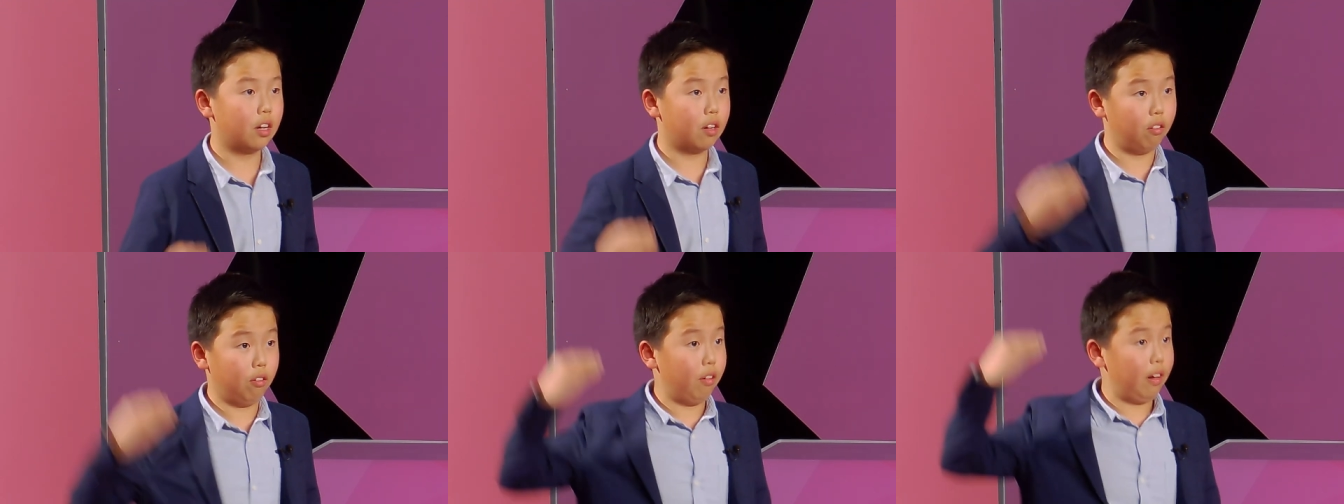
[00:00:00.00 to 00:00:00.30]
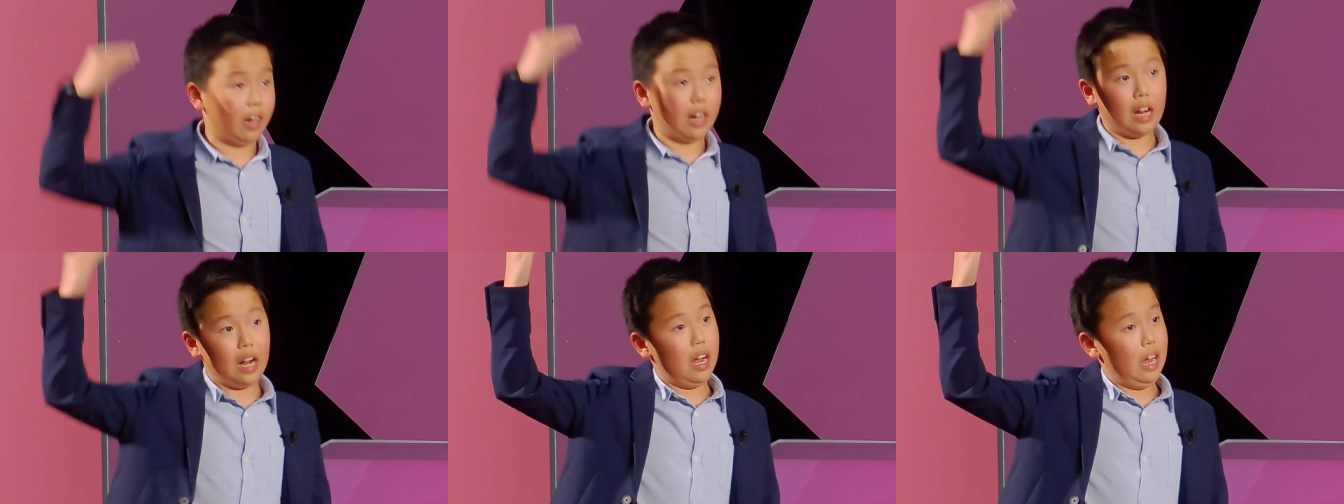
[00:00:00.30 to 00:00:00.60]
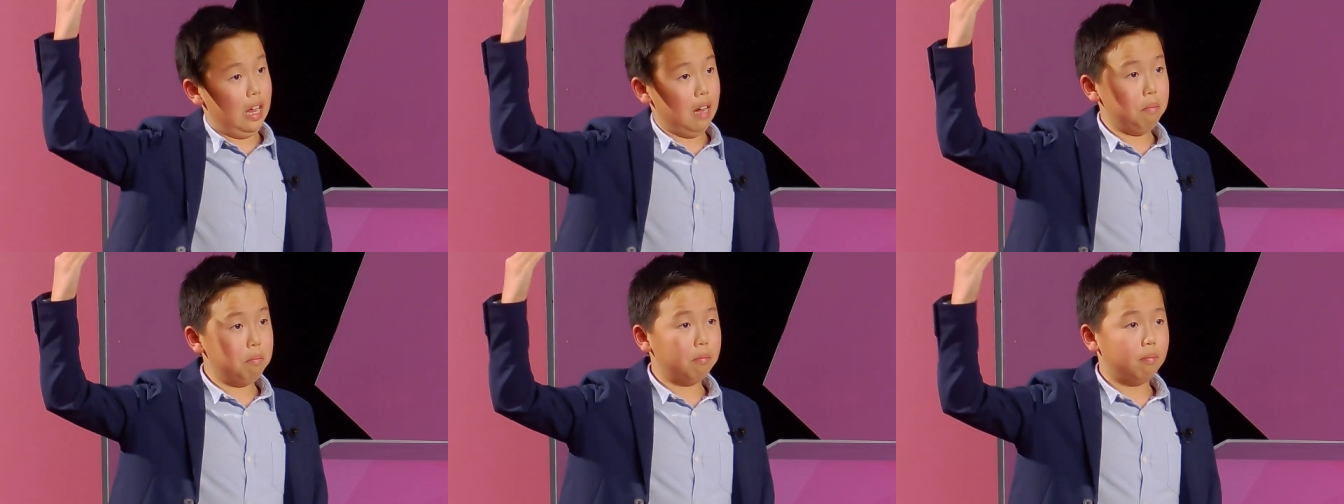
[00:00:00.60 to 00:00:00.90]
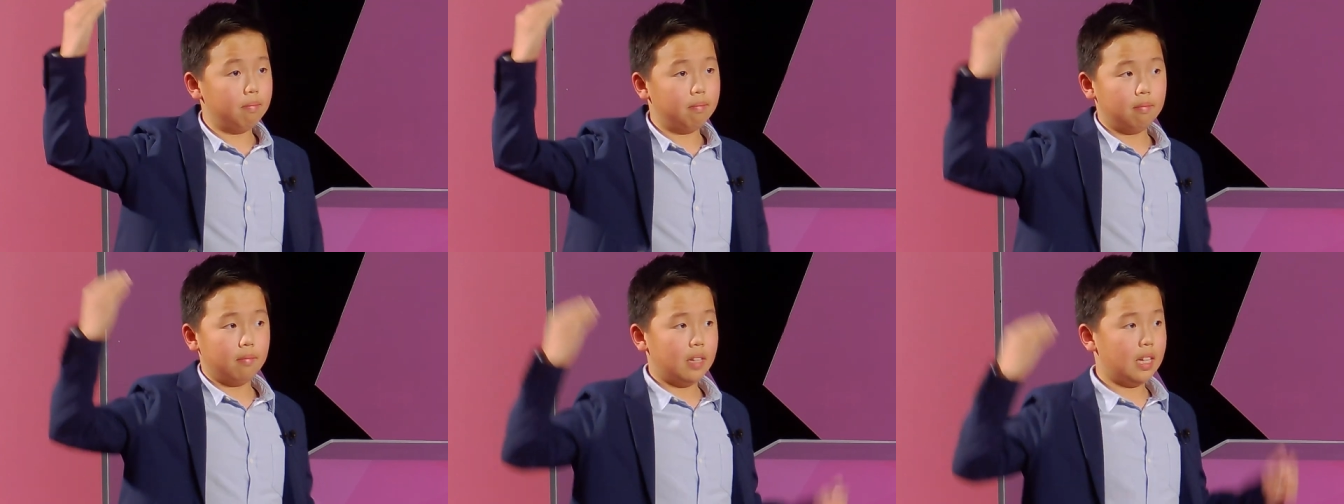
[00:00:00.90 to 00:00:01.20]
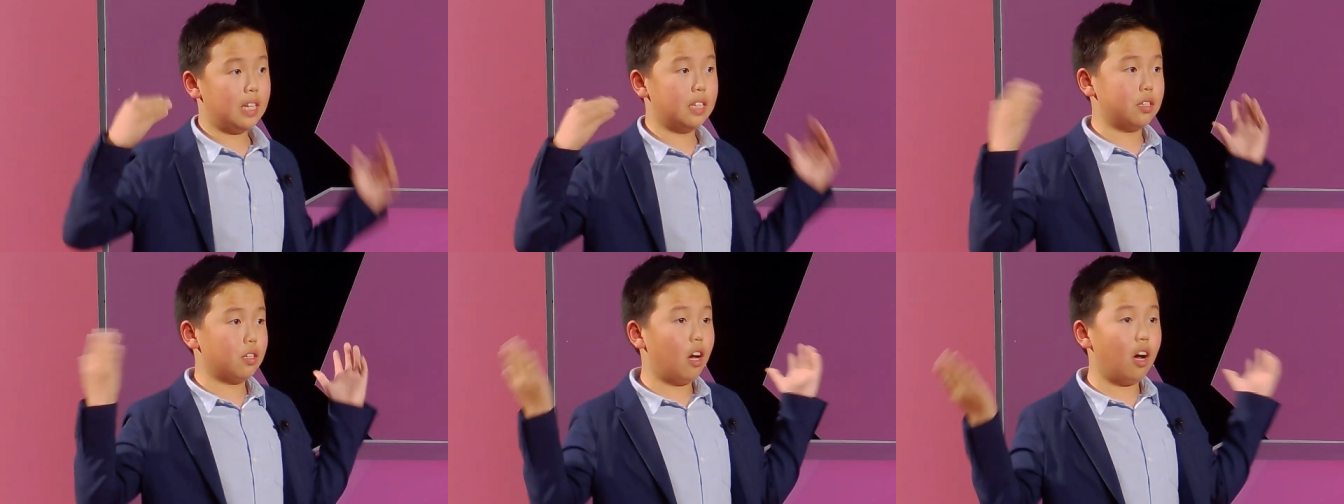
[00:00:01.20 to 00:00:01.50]
Growing up
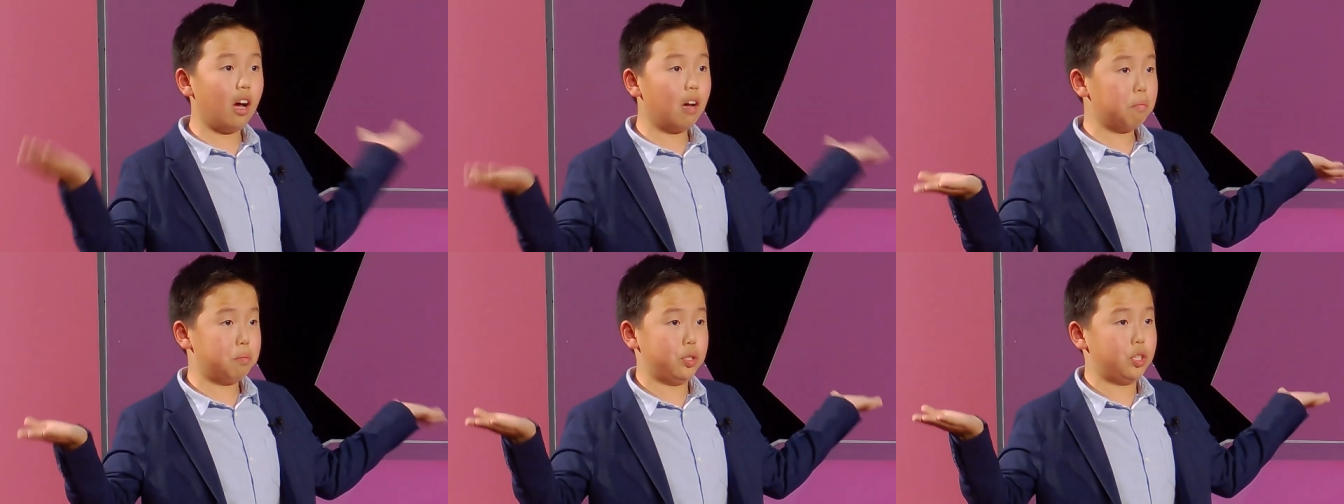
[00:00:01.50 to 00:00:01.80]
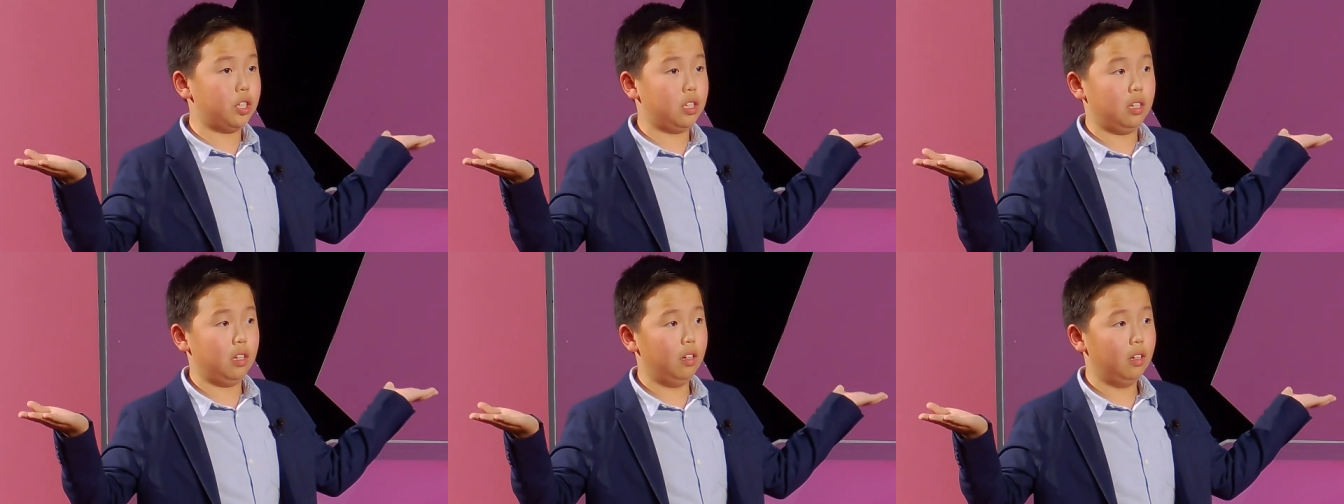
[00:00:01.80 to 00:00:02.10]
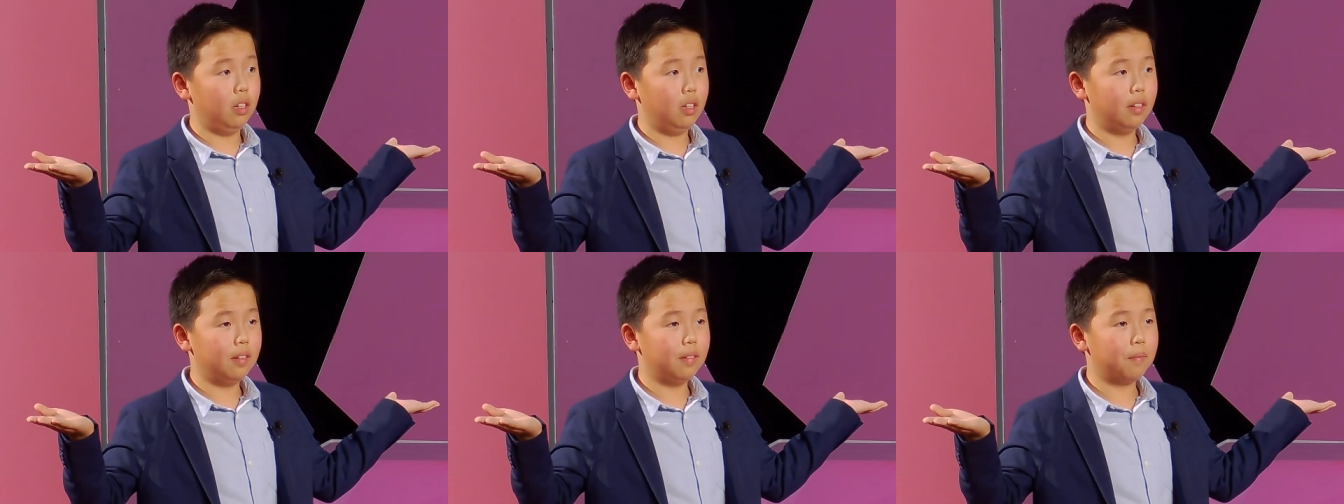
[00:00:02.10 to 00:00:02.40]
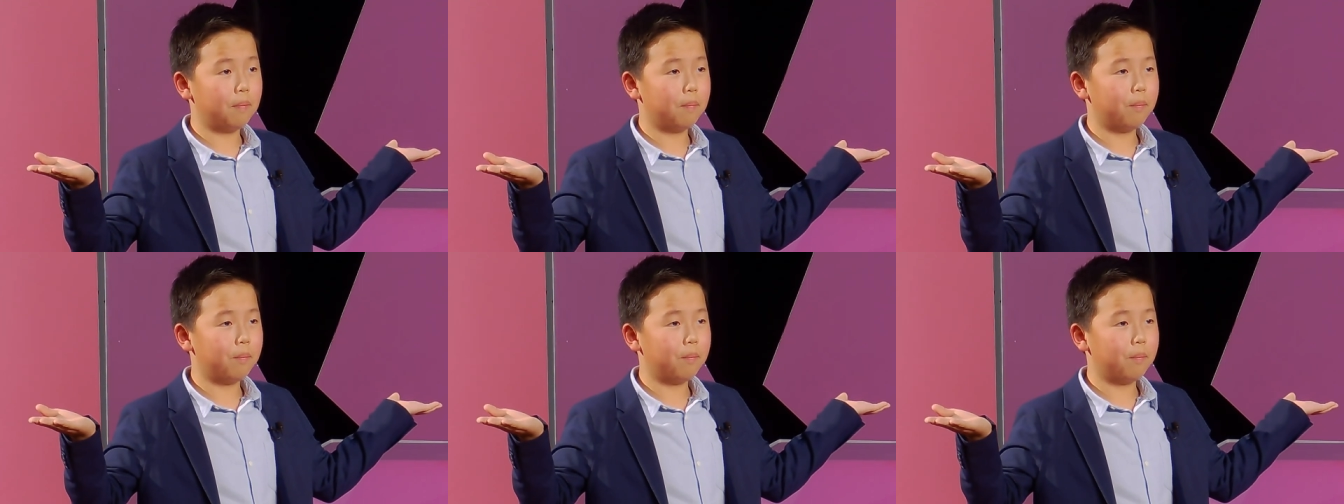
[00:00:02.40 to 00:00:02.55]
is optional.